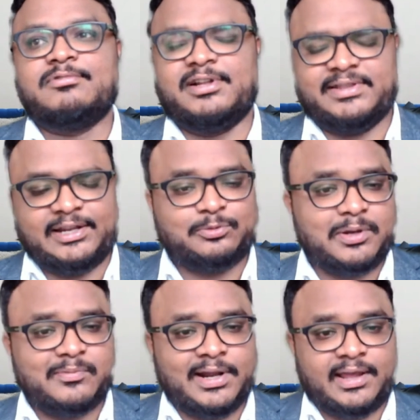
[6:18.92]
that's
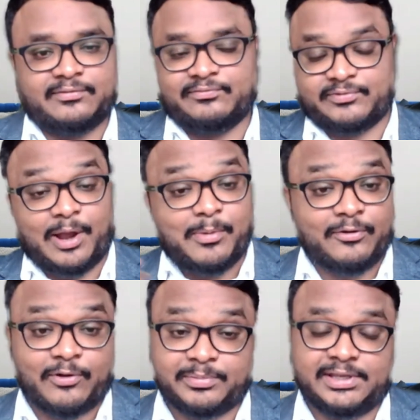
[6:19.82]
when when i come out
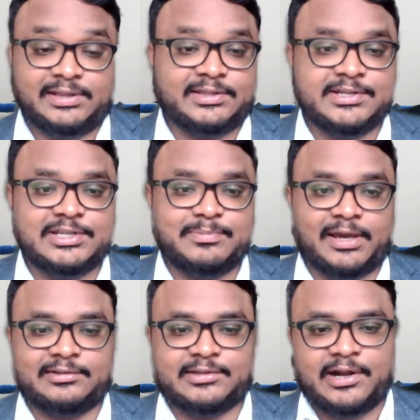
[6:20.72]
from the internship
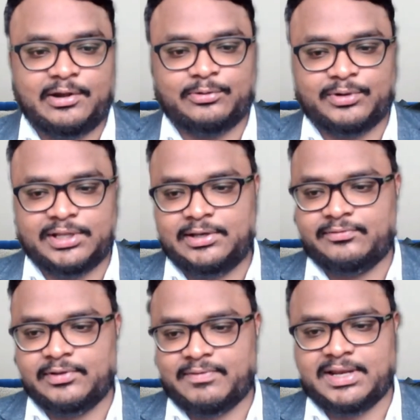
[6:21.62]
i started to really
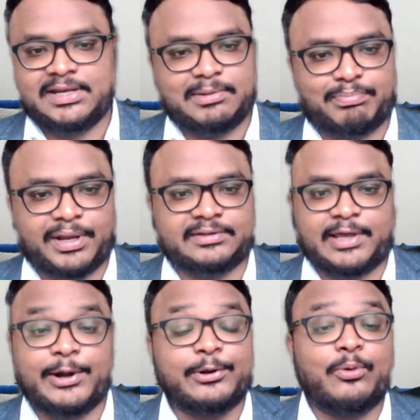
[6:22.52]
feel very depressed
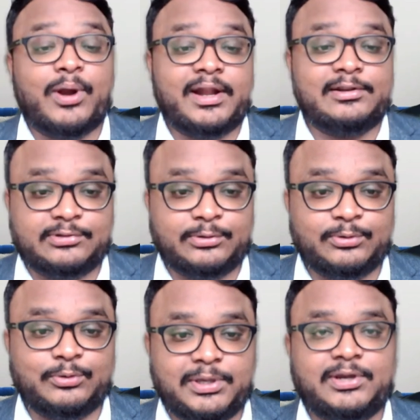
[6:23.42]
i don't know what else to
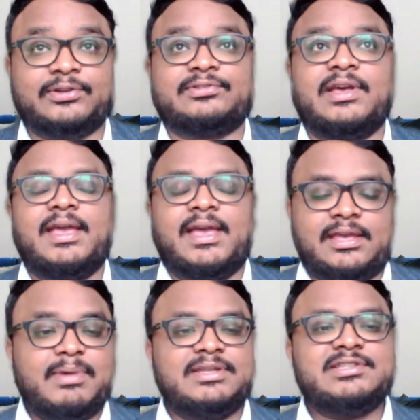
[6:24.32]
do because
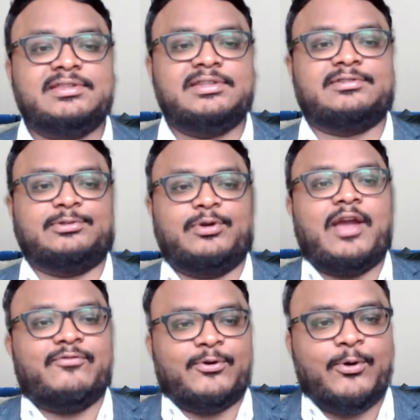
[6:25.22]
imagine this you
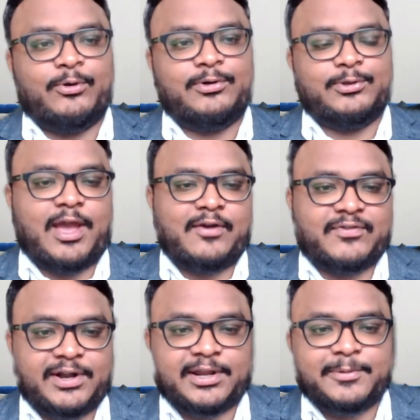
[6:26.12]
have a goal you have a
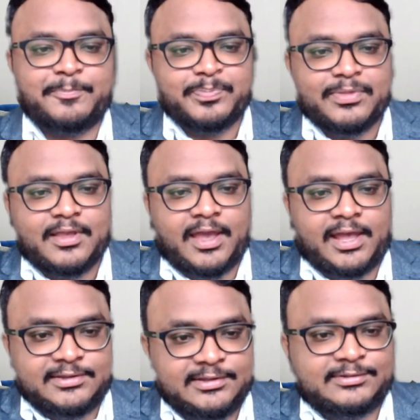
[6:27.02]
dream
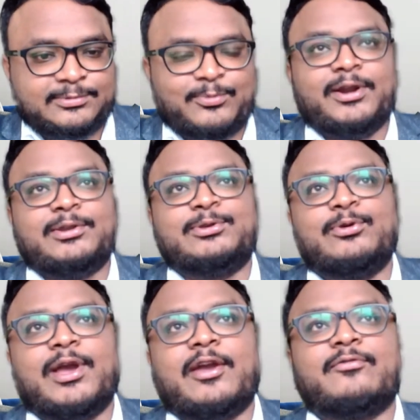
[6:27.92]
and this is what you
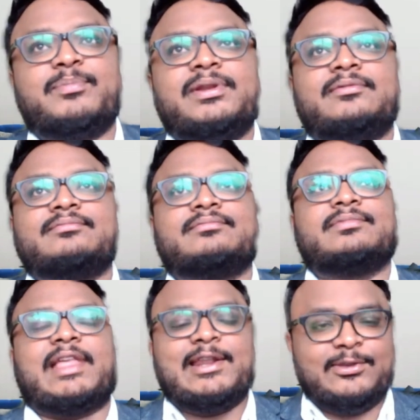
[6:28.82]
have been
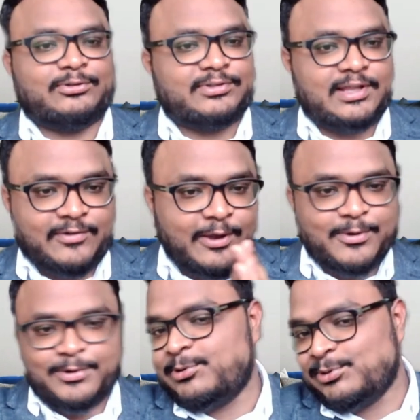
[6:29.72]
telling yourself i
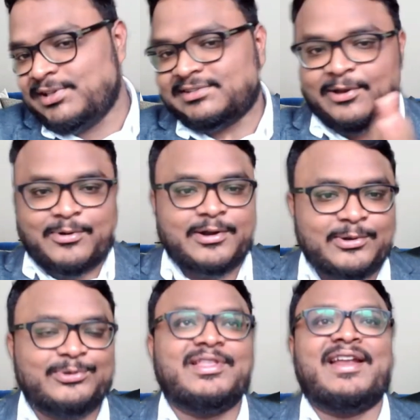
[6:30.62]
want to do this i want to
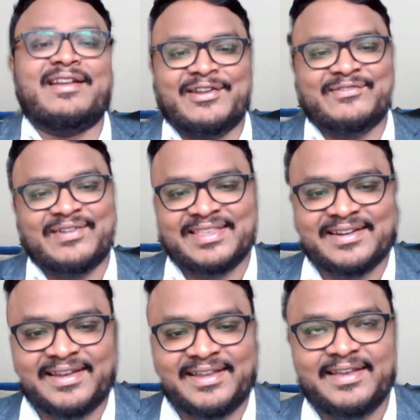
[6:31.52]
do that and everything
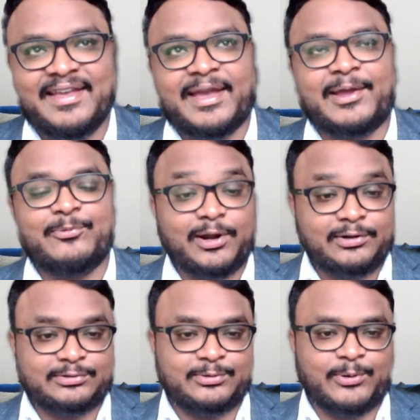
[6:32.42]
right and
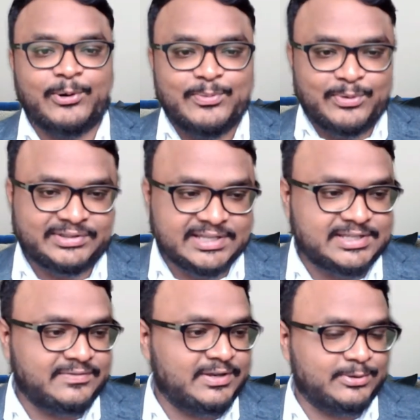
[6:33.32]
once you almost
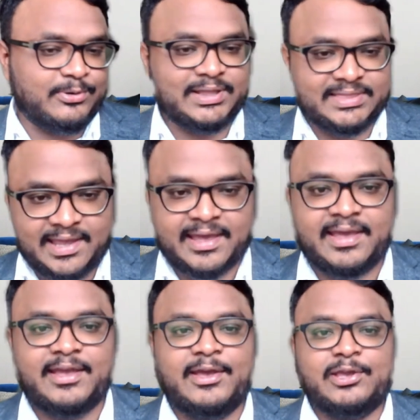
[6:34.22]
achieve it you are there
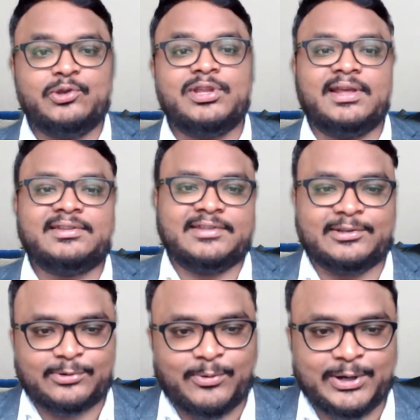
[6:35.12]
you realize that's
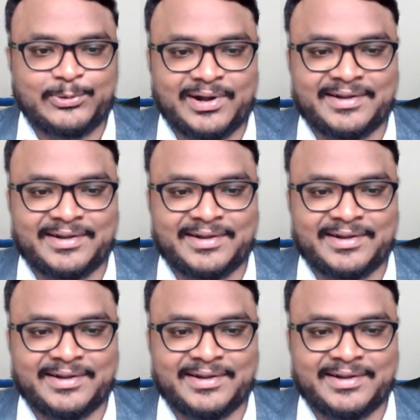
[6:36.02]
not what you want